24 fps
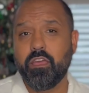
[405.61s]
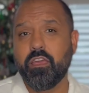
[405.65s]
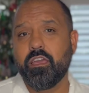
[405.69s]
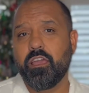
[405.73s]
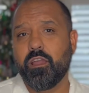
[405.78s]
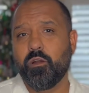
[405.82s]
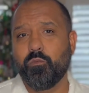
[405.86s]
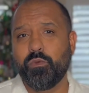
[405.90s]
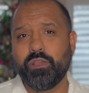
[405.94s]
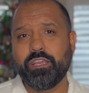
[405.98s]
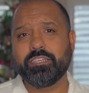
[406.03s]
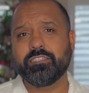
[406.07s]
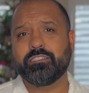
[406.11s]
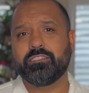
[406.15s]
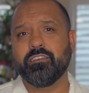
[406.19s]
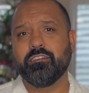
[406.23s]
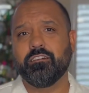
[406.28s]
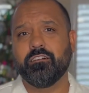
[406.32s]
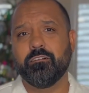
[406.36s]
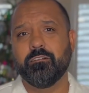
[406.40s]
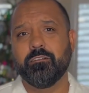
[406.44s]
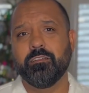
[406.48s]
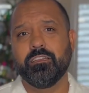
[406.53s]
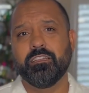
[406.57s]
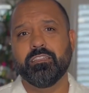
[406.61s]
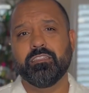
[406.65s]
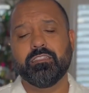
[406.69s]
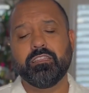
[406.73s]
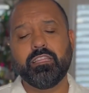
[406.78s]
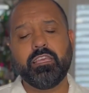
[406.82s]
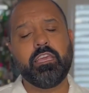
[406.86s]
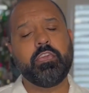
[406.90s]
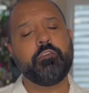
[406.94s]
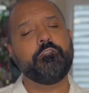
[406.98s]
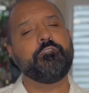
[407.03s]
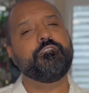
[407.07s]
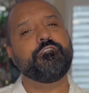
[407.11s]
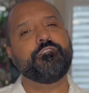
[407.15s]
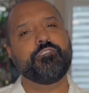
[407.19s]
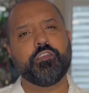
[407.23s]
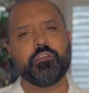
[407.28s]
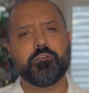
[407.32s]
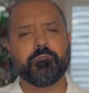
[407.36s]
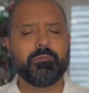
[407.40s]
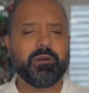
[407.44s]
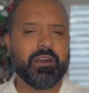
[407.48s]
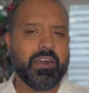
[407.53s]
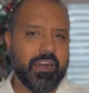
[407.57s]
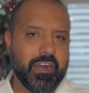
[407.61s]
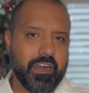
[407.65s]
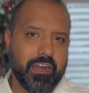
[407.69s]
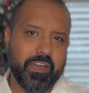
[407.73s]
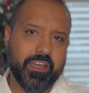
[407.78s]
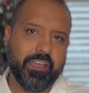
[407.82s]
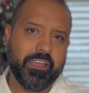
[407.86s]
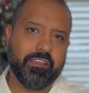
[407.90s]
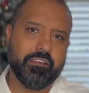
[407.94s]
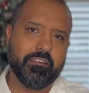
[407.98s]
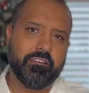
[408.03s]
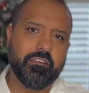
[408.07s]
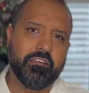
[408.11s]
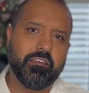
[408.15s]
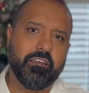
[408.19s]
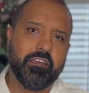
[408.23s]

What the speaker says: and we get to leave fear behind